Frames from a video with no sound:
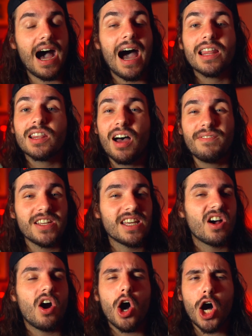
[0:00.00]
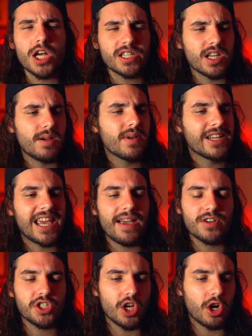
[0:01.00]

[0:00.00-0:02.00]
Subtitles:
I loved it. Awesome. Gave us